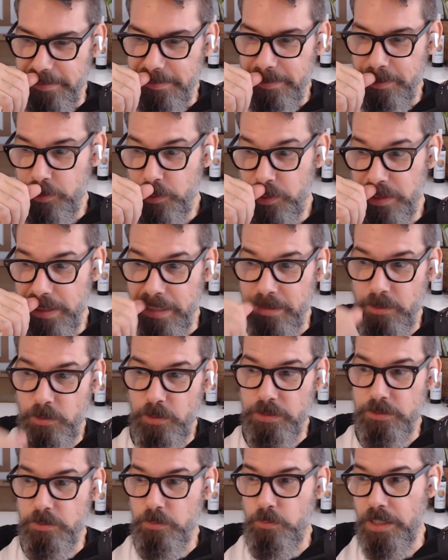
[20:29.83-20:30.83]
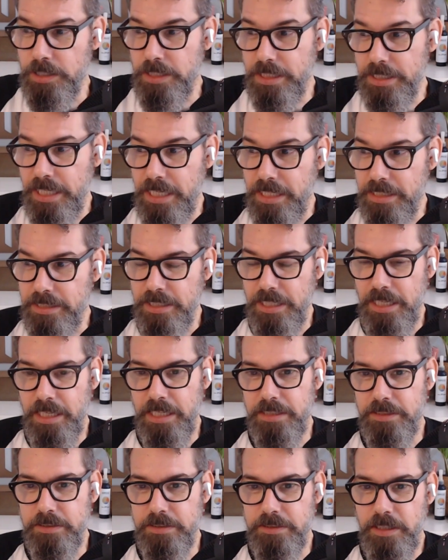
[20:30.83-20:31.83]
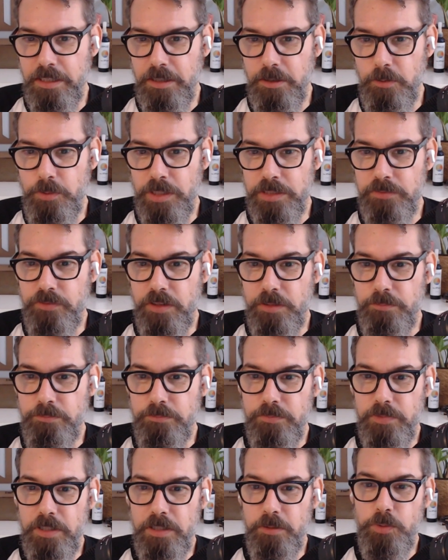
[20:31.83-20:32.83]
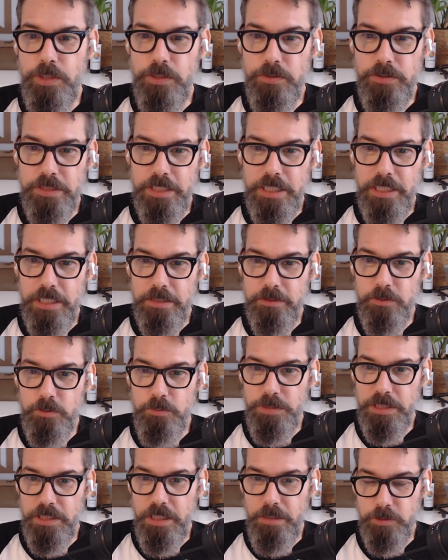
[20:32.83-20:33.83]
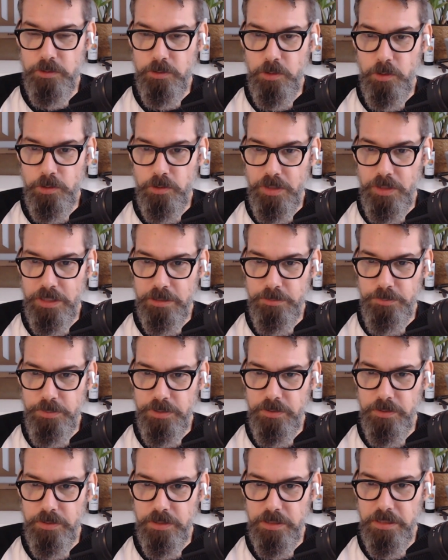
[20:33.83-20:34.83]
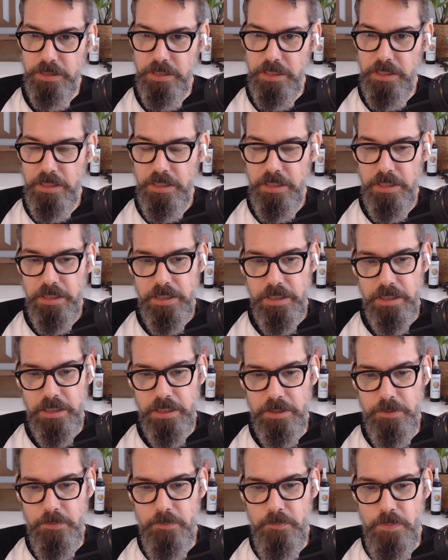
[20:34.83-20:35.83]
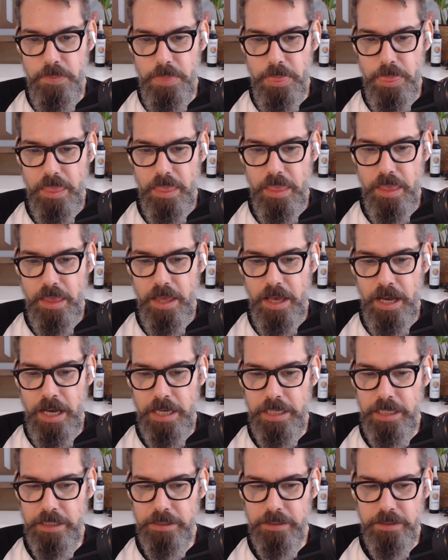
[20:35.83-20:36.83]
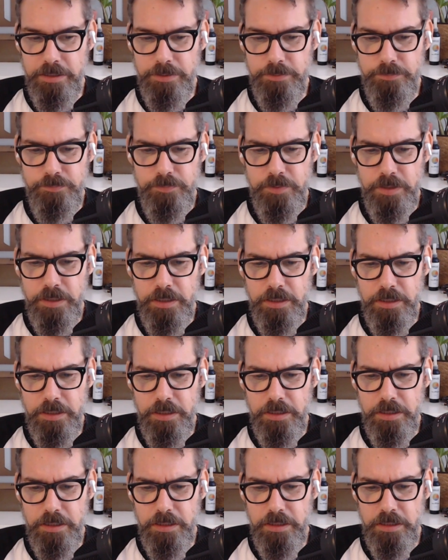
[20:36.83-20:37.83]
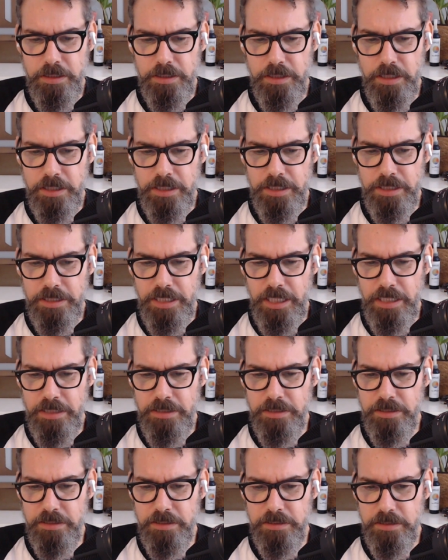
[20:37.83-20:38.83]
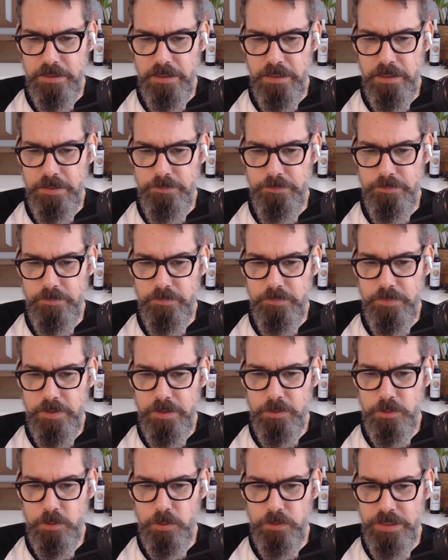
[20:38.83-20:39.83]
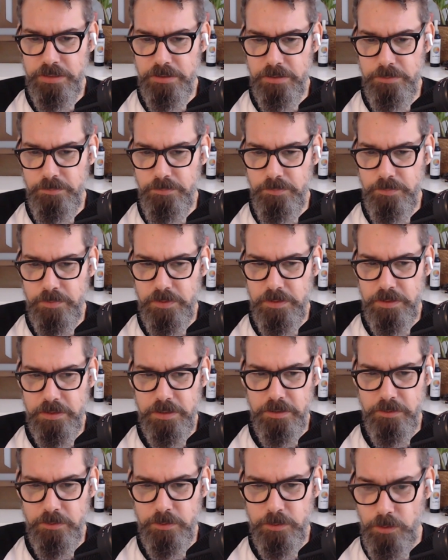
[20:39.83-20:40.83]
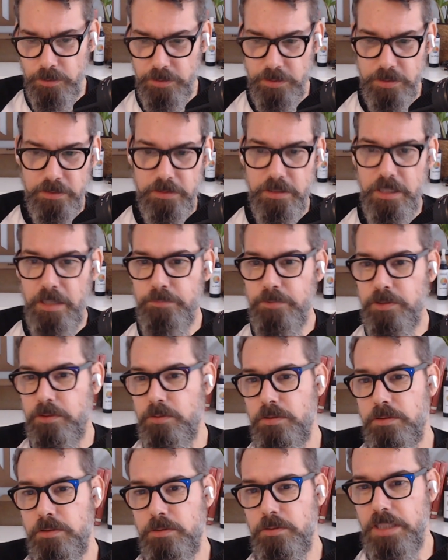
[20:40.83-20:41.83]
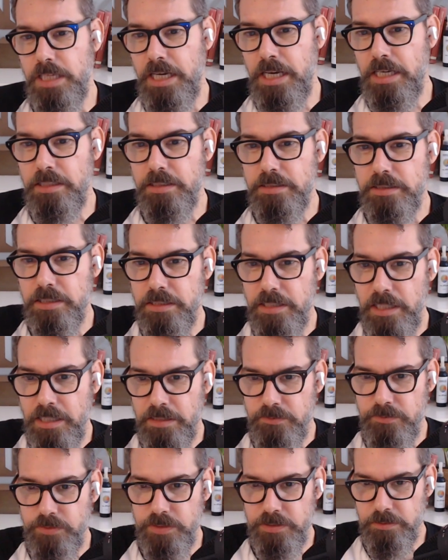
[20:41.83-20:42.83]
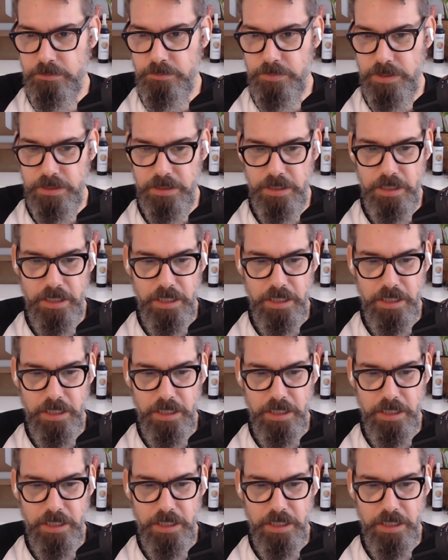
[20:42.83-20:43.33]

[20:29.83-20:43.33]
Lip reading: dude that learned to walk again and went from a wheelchair to become a social entrepreneur. I had a Canadian tourism consultant come to the island and visit me.